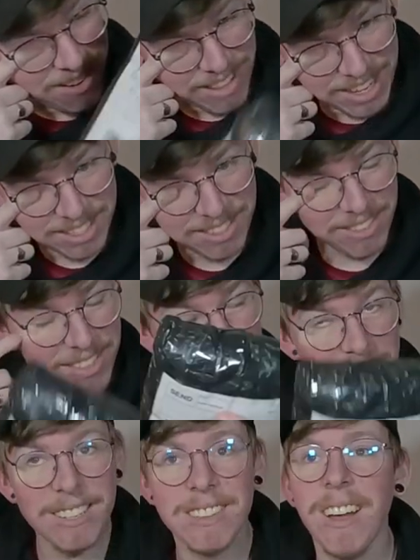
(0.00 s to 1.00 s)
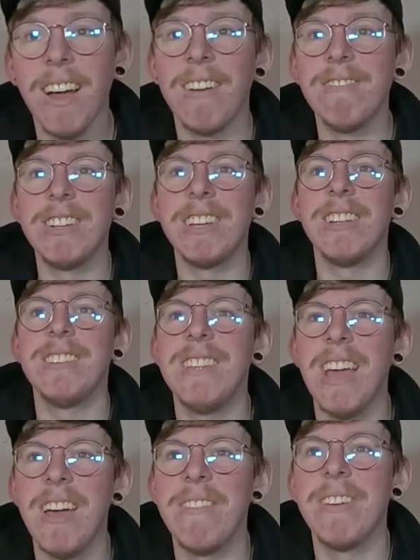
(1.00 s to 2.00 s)
I got this, which is like
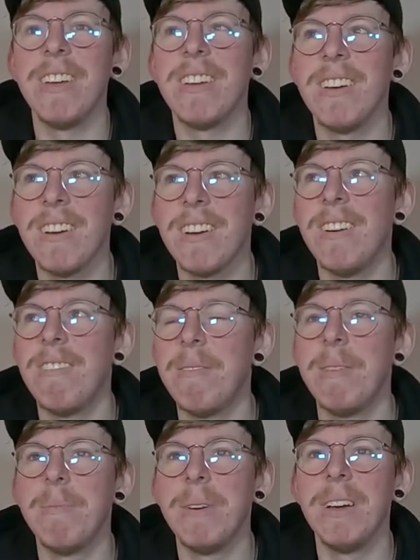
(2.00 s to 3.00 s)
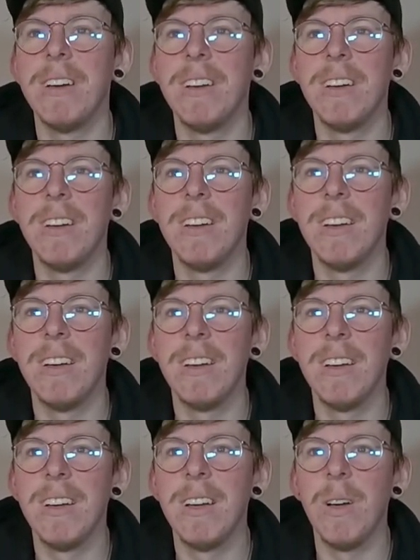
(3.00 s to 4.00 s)
ridiculously heavy. I can't remember
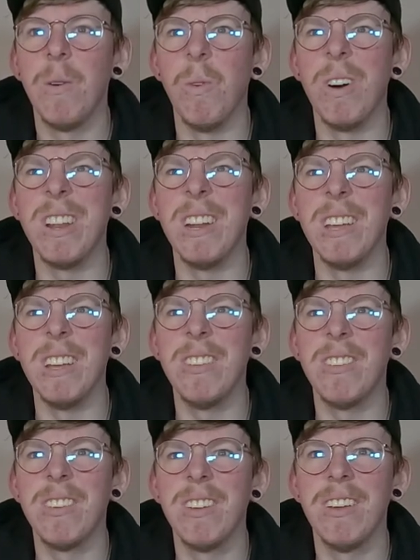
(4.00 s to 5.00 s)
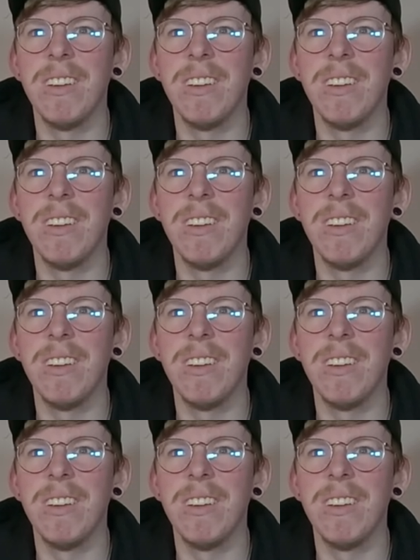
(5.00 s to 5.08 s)
what it is.